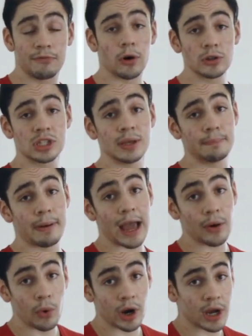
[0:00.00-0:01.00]
faulty
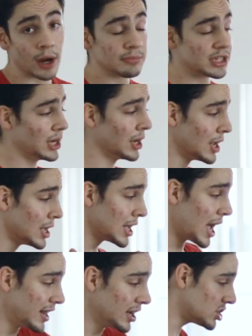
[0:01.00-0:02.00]
bag work comes in,
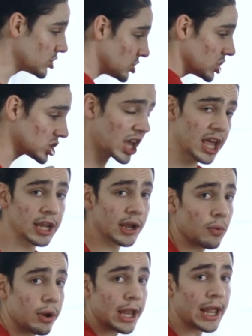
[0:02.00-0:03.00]
and that you're just hitting
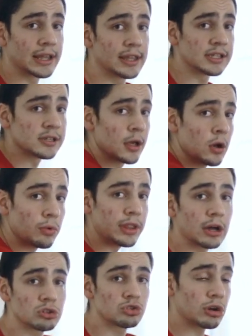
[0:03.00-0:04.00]
away like this
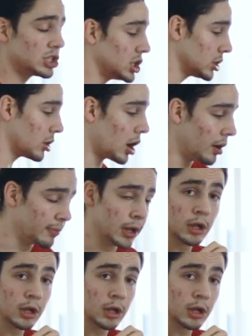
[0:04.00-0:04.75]
without stretching your arm.